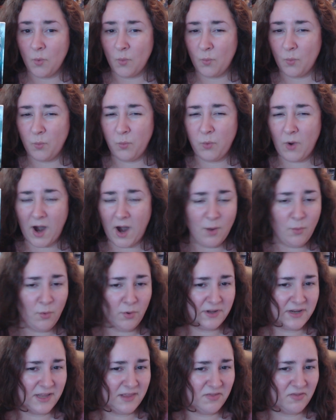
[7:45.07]
why were
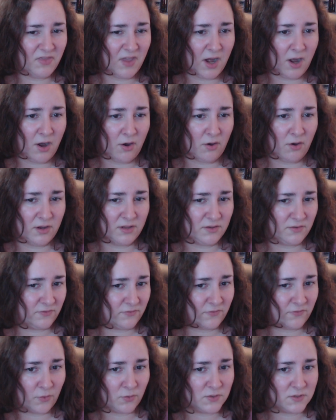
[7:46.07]
they there in the
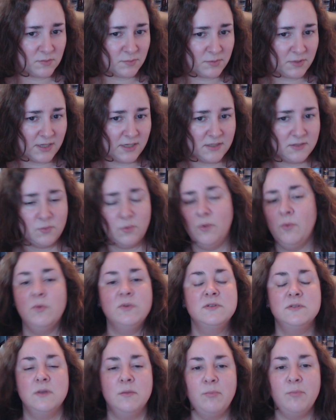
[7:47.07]
first place? What was
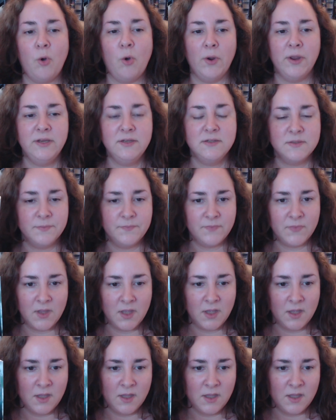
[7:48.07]
the point?
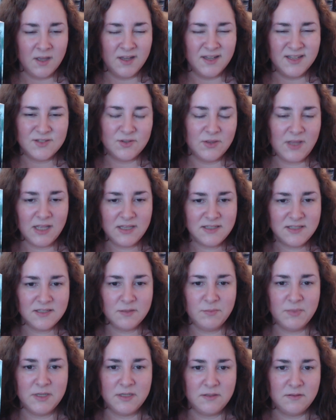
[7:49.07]
So that's a
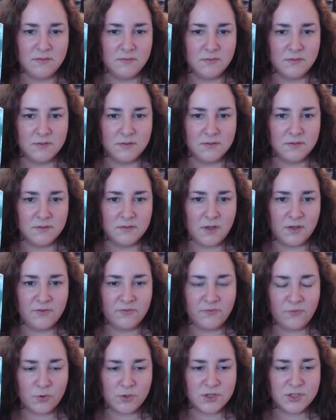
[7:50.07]
bit
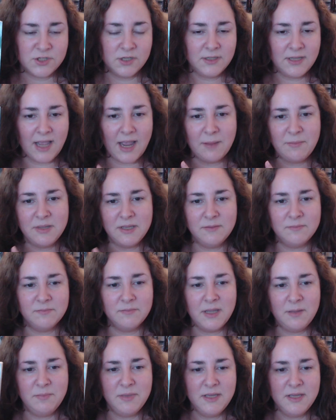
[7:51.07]
unfortunate. I mean,
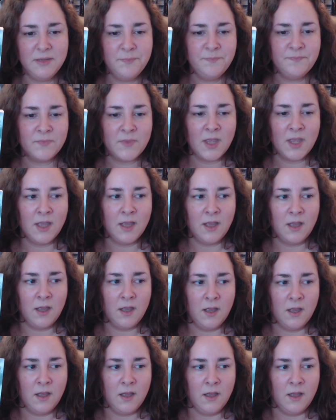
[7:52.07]
maybe
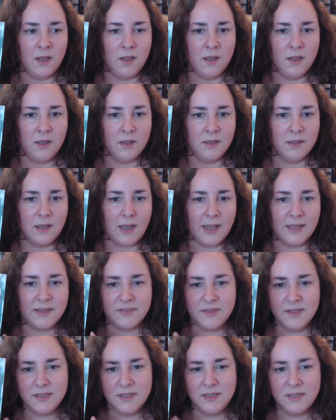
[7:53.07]
I
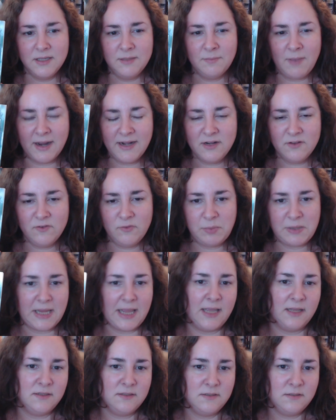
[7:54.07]
think he might have
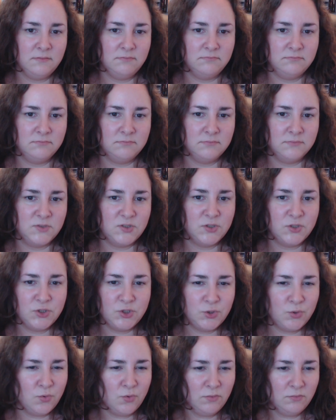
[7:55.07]
planned to
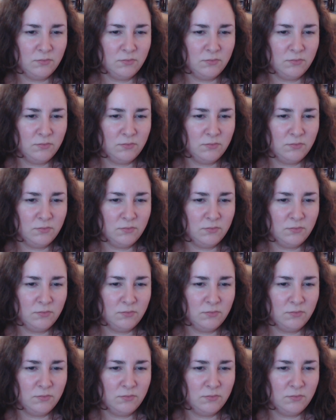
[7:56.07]
do